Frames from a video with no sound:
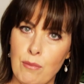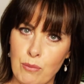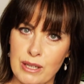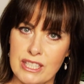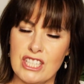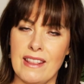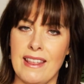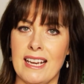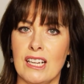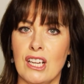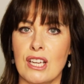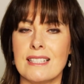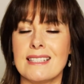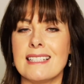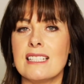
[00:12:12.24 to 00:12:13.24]
which then
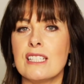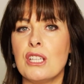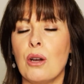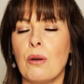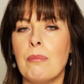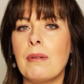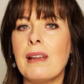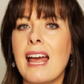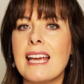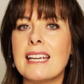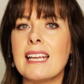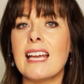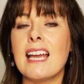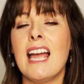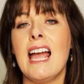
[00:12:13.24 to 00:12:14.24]
goes into your
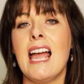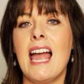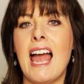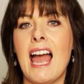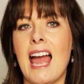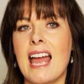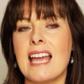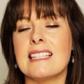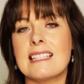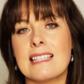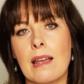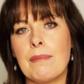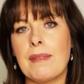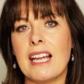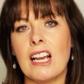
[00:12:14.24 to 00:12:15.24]
bladder, and
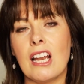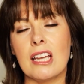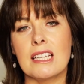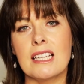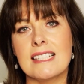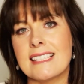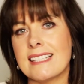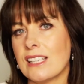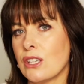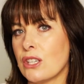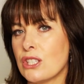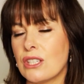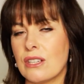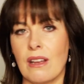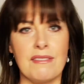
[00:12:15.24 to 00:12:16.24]
something like a
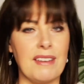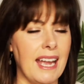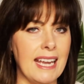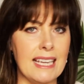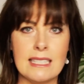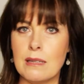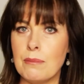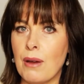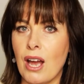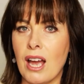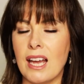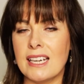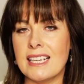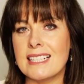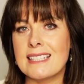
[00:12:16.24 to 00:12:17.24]
solution of an
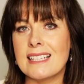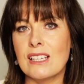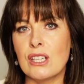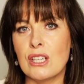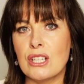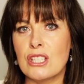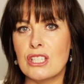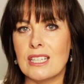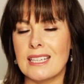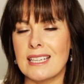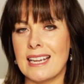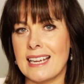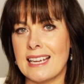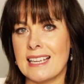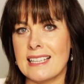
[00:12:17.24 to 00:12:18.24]
antibiotic
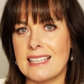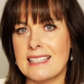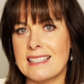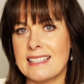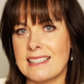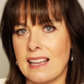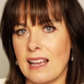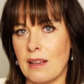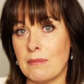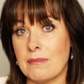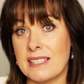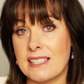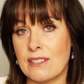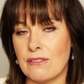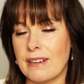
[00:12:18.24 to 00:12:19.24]
solution is
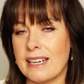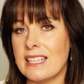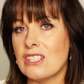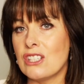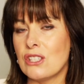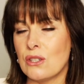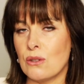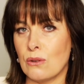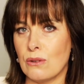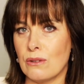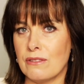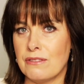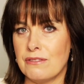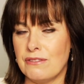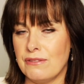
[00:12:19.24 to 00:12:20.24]
syringed
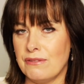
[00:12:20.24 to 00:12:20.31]
or